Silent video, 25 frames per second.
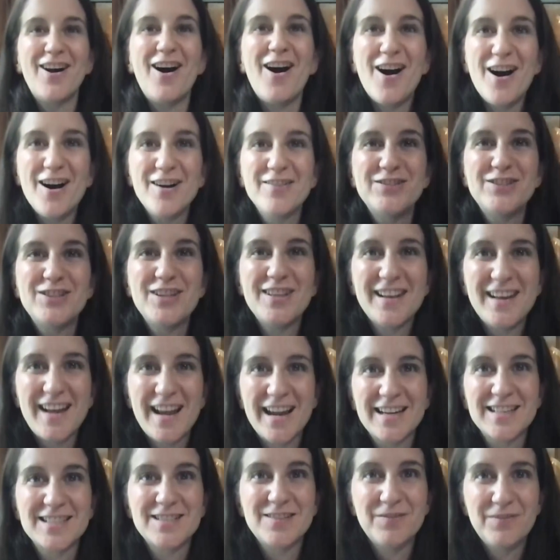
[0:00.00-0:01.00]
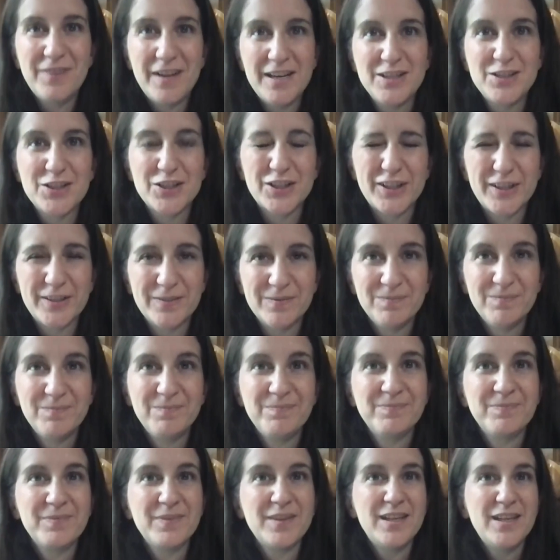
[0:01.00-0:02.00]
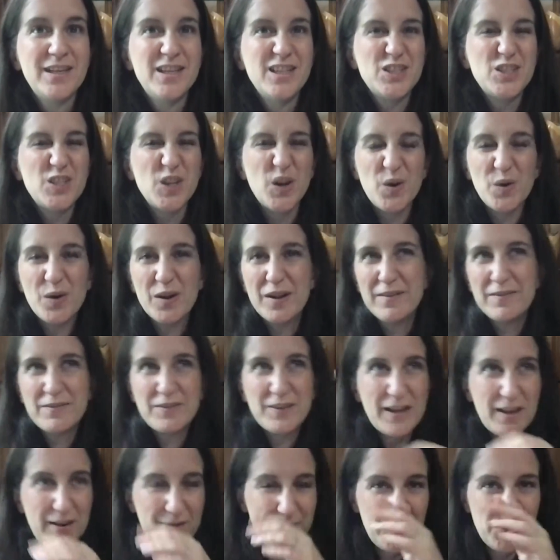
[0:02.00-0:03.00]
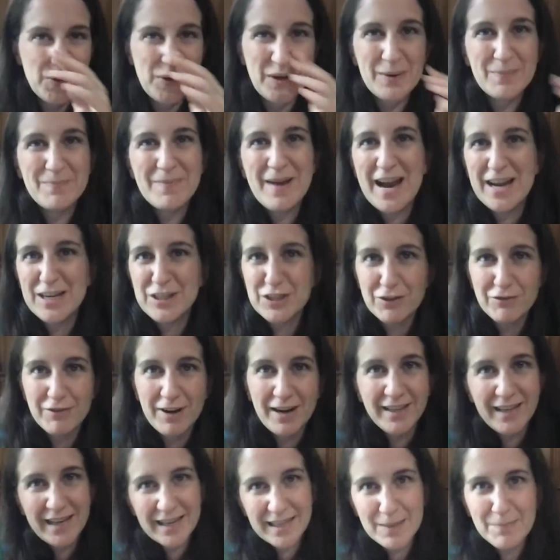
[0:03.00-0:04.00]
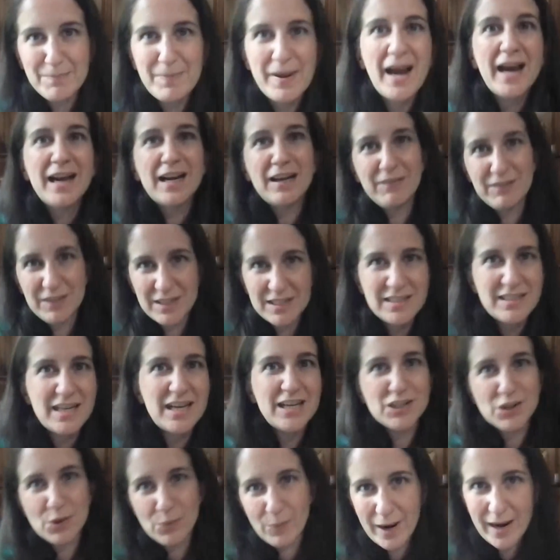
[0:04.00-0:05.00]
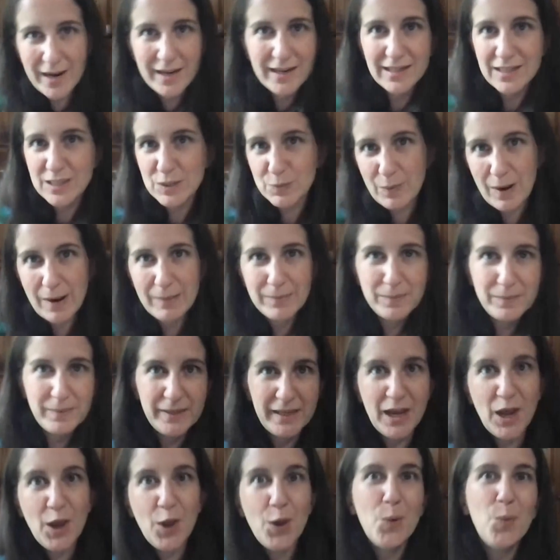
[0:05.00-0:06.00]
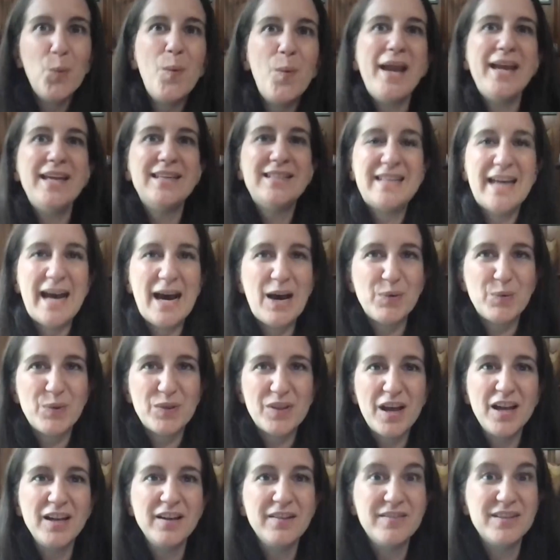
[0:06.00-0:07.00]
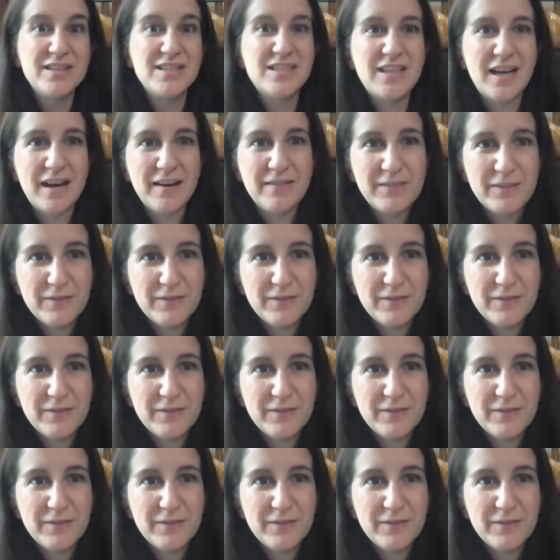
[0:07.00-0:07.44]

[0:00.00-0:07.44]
So if you can imagine, right, like the back of the station wagon is probably weighed down with all of the stuff for this next leg of the trip.